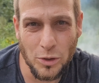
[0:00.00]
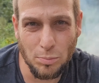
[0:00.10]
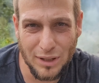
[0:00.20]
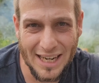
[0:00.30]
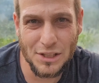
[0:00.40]
you
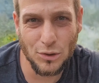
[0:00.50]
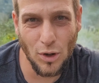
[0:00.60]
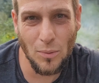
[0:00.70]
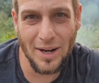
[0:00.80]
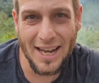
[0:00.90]
plan to
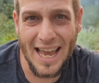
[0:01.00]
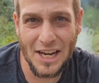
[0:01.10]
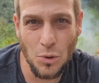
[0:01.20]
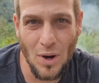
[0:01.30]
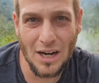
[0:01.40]
grow one
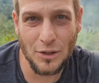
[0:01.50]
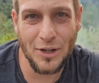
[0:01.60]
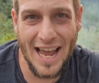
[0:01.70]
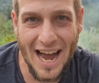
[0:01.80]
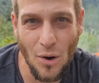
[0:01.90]
and you want to
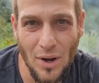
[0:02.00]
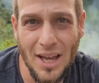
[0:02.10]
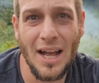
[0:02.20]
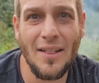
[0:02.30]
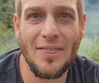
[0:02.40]
learn how.
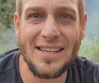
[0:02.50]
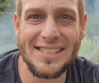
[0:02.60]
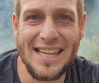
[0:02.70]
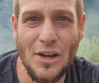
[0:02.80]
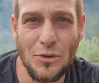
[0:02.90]
This
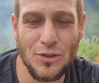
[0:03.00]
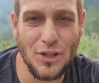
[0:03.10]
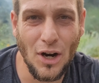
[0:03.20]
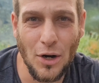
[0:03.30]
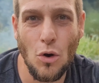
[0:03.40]
is how you
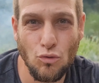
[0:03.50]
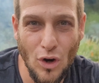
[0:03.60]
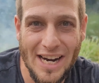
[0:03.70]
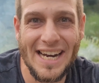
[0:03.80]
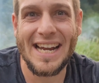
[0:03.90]
start right